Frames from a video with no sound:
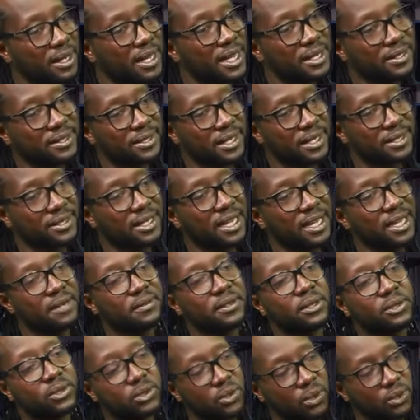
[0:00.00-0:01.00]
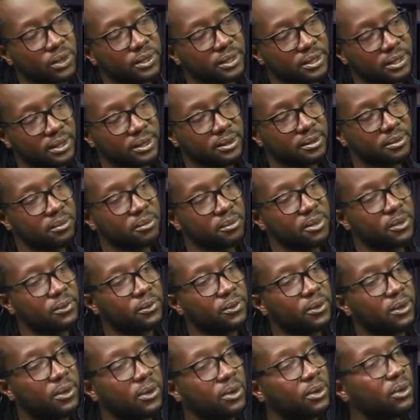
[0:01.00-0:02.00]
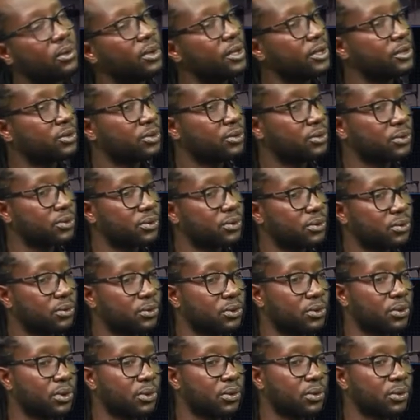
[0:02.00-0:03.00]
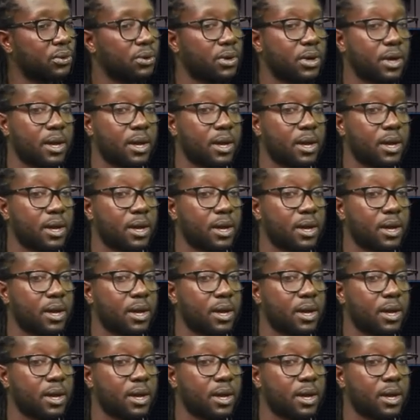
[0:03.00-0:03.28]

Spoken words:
SS I even taught before going to school, so